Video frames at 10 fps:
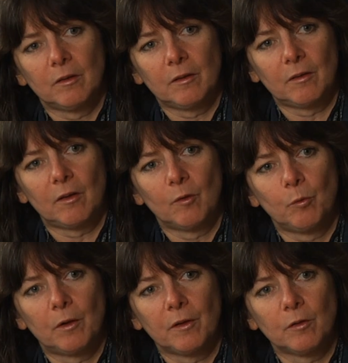there are
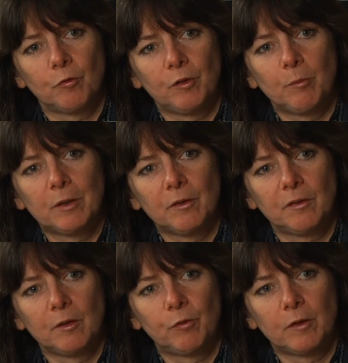other female
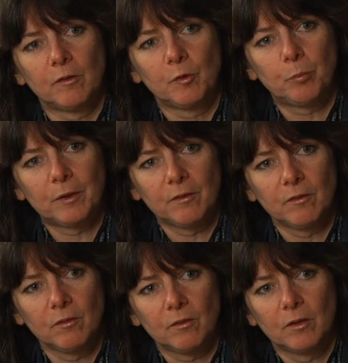seafarers
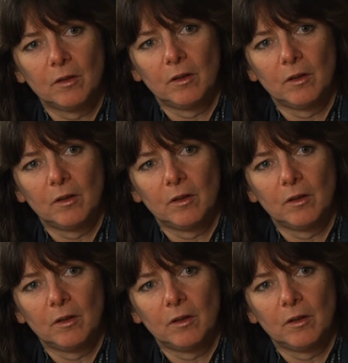present,